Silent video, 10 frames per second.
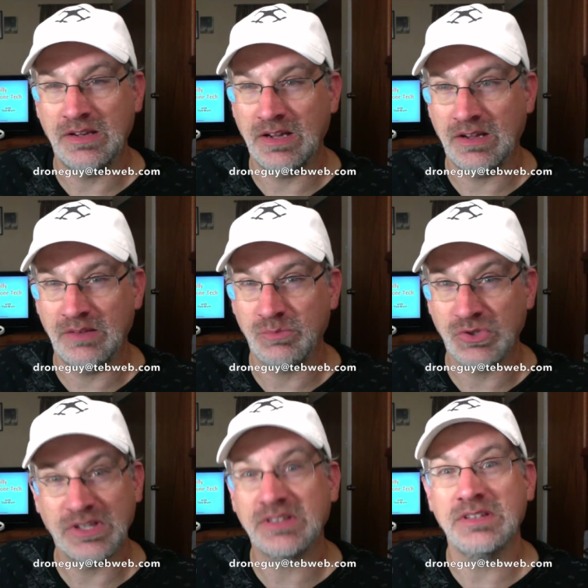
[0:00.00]
and
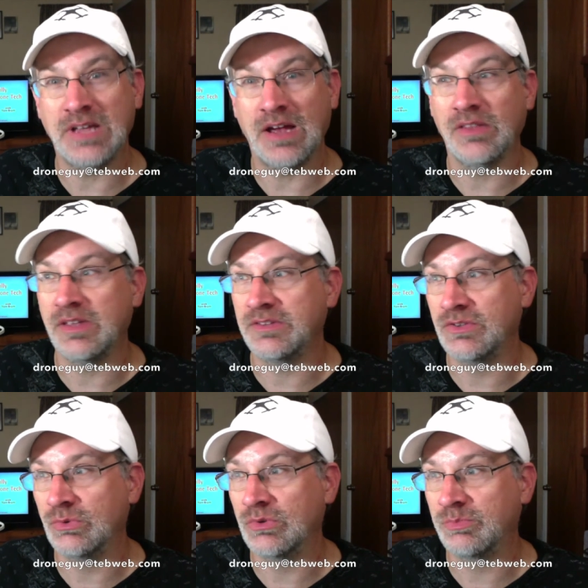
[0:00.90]
predict it now that
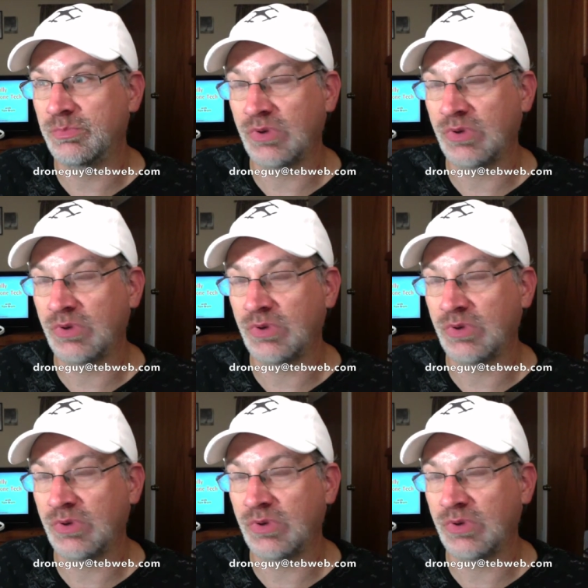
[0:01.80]
you will